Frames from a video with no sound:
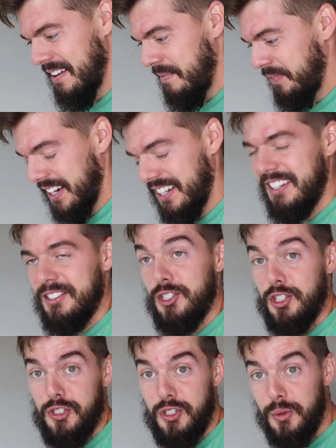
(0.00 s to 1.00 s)
I could either
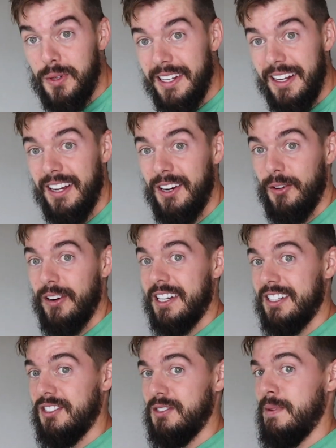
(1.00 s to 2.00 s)
just do it or I
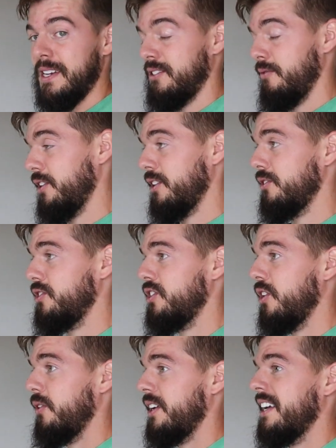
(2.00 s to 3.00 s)
could just make some videos
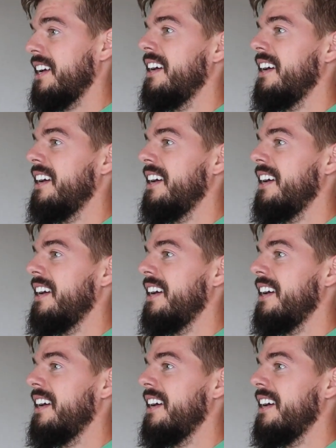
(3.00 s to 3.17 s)
showing